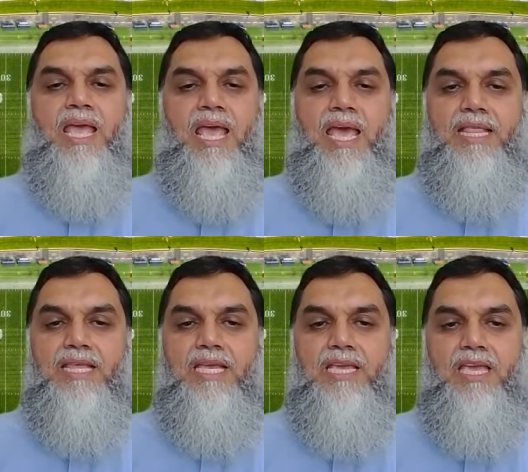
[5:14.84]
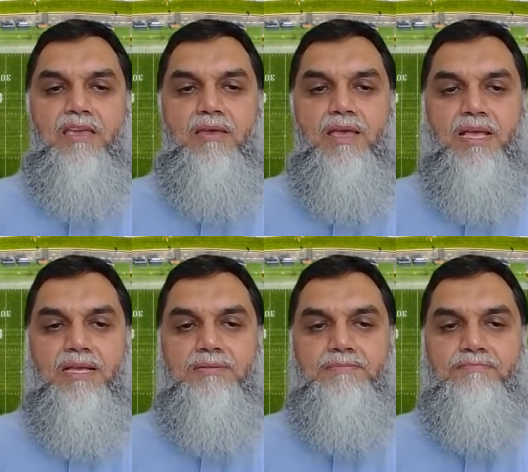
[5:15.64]
And the key
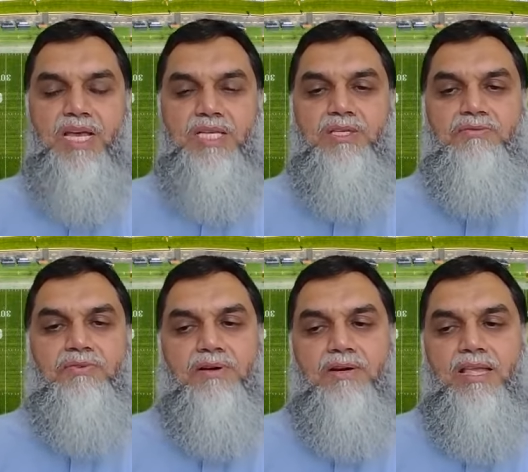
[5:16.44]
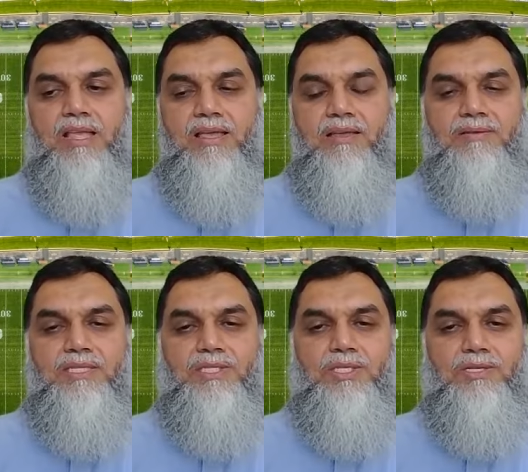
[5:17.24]
message for
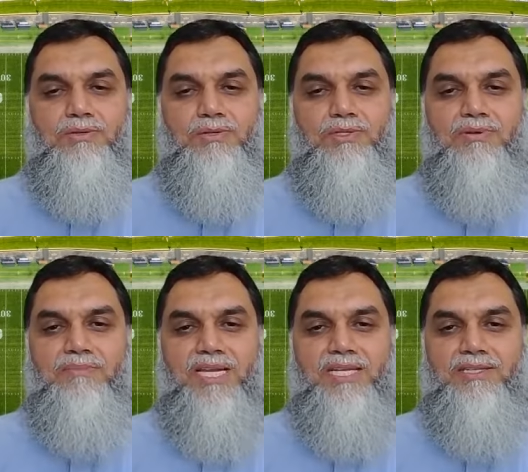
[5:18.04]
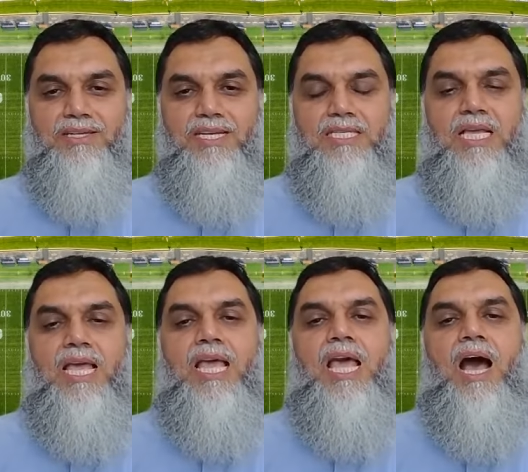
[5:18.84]
decision tools for manager is
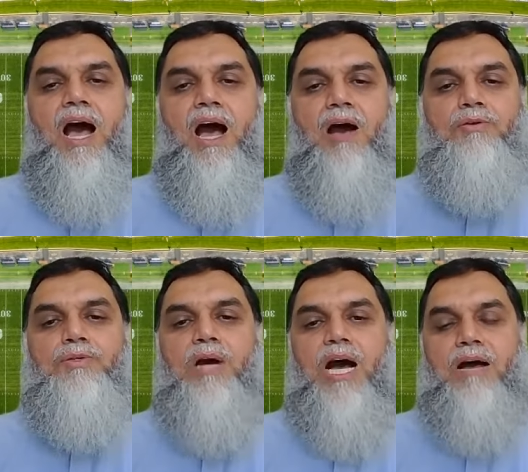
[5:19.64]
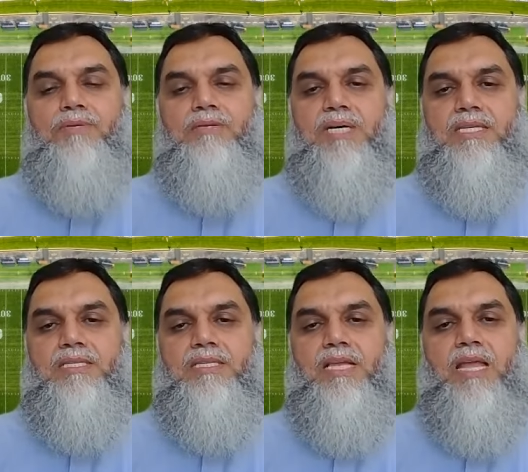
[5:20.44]
how to
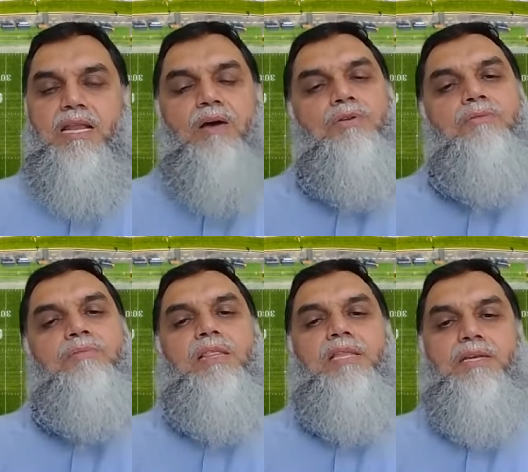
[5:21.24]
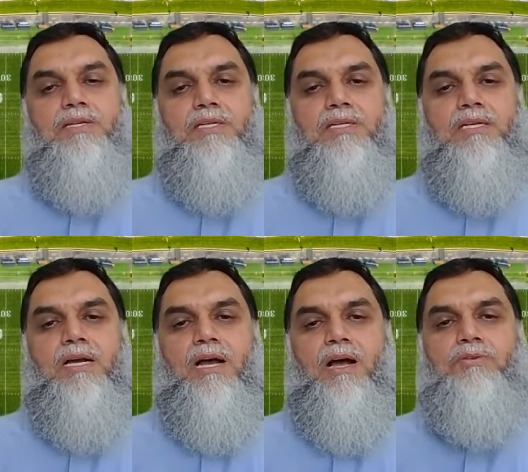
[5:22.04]
optimize and how to be a leader,
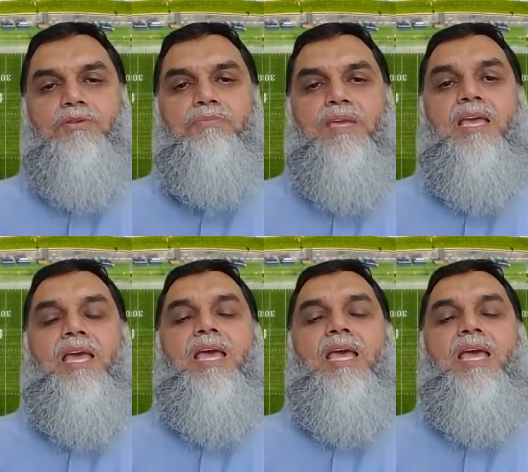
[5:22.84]
how to be